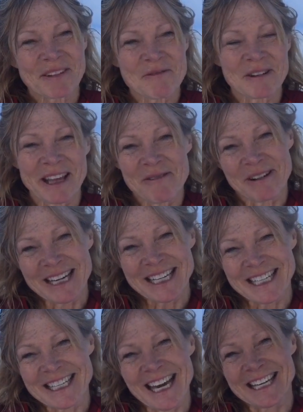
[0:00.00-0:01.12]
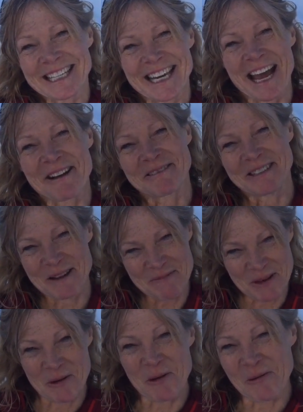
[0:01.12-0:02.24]
Well, they wanted to test how deep
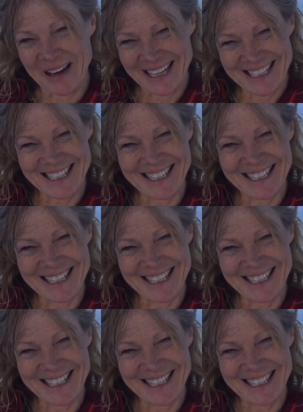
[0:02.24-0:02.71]
the hole was,